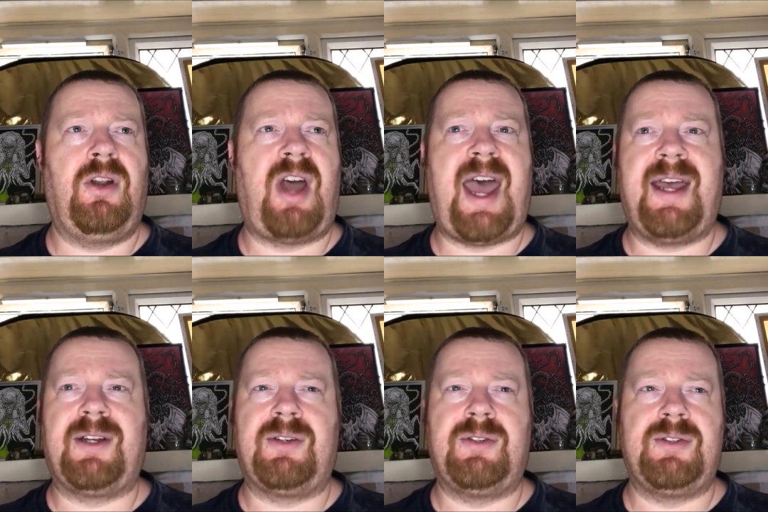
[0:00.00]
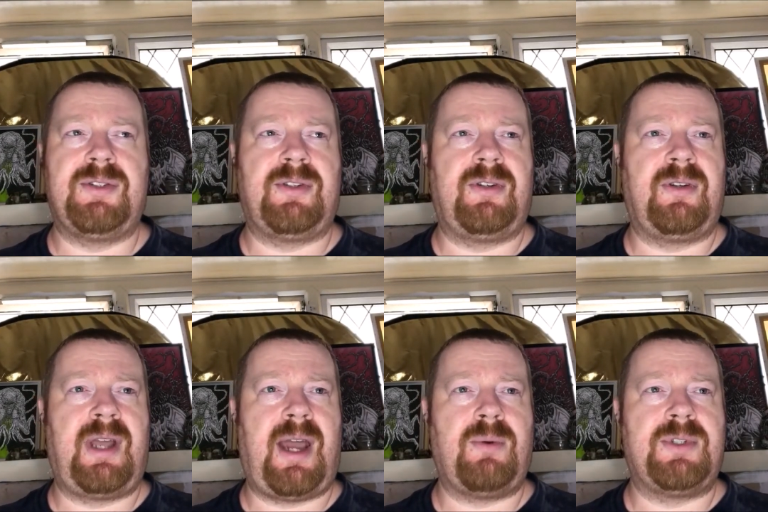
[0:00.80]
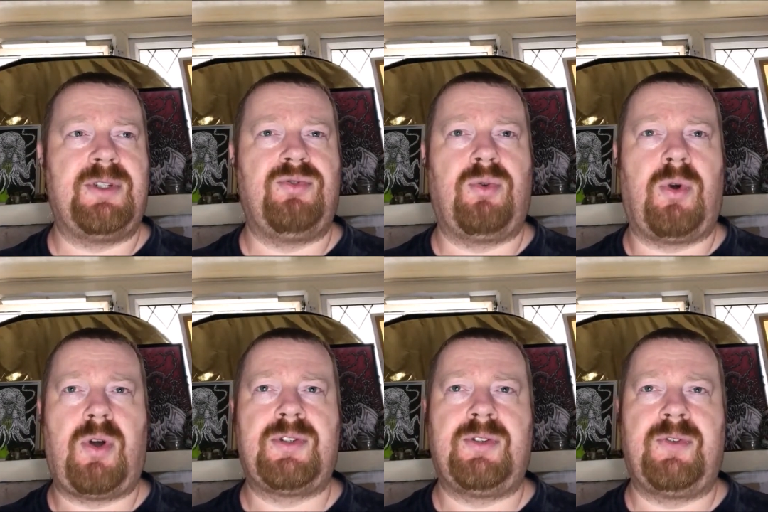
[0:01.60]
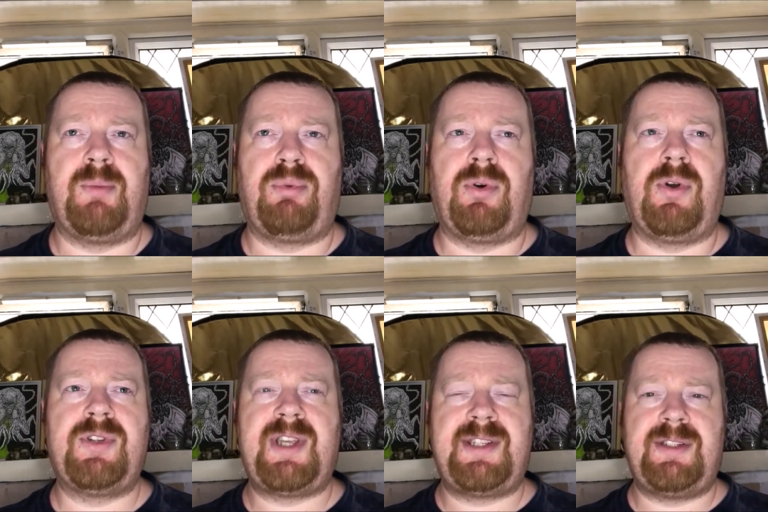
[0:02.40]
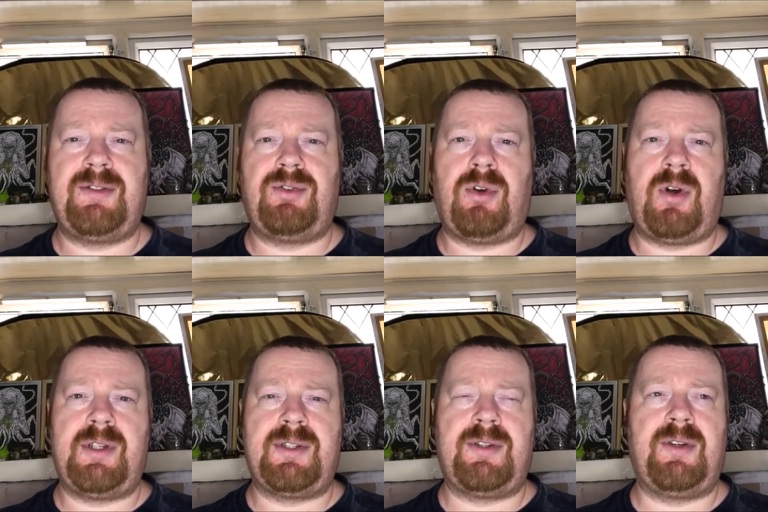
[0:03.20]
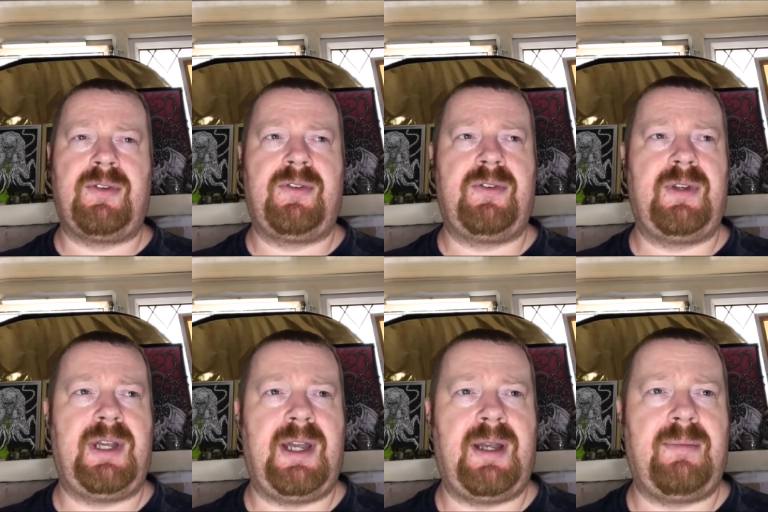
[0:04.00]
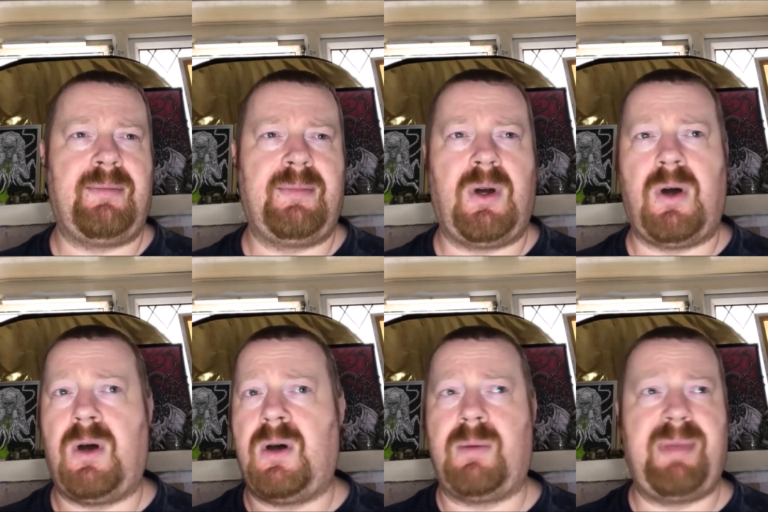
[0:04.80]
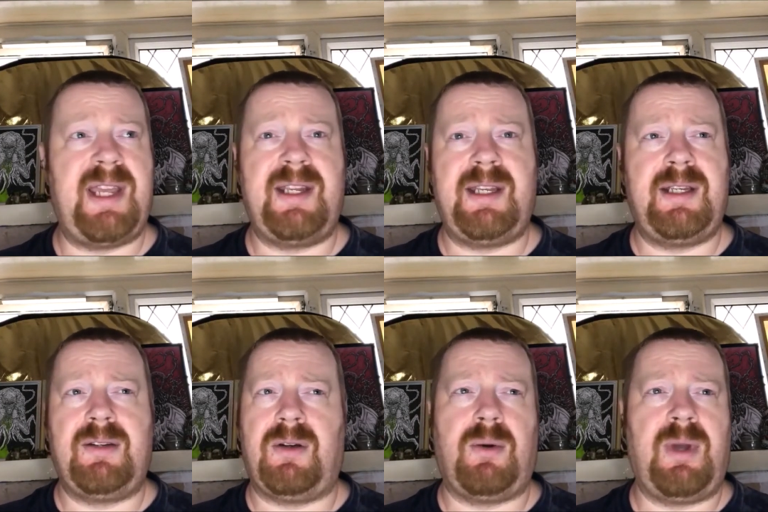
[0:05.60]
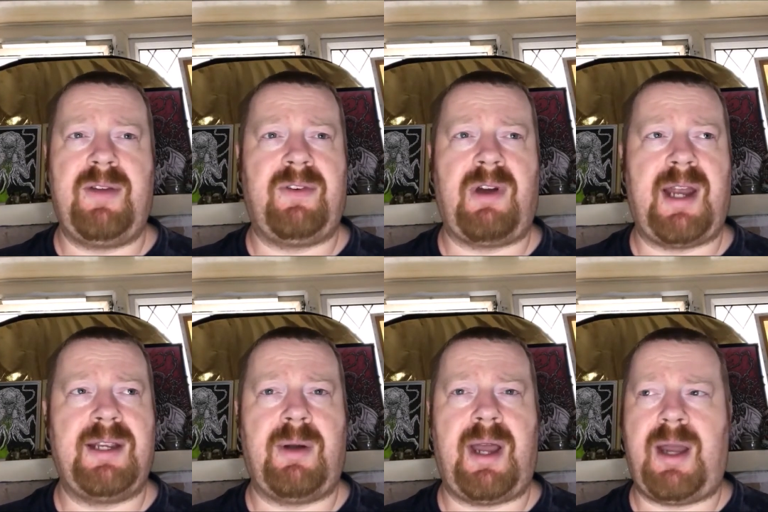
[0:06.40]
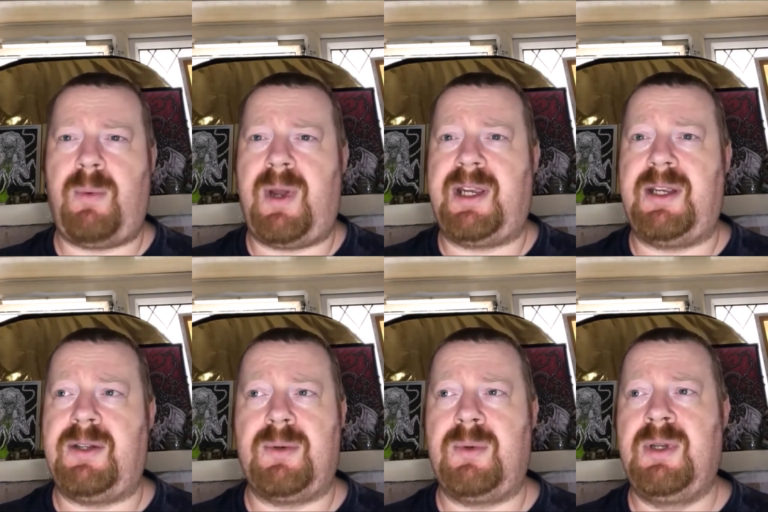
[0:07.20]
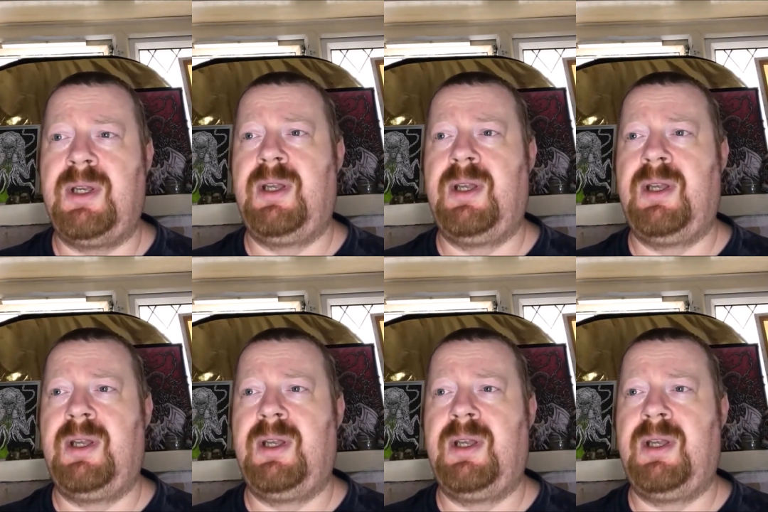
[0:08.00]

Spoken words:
you know, articles on how to draw stuff, the processes and drawing stuff, or painting or whatever artwork you do.